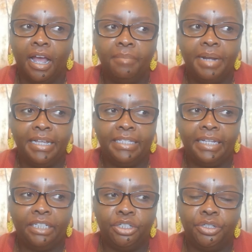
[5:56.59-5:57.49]
I'm not
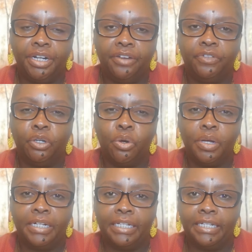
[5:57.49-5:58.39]
saying that you're never
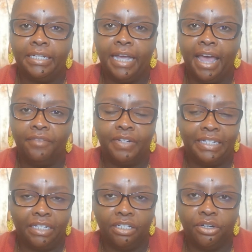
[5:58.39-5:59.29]
going to have a
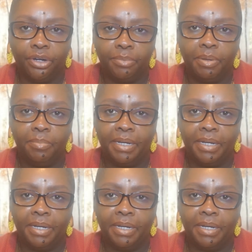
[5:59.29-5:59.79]
disagreement,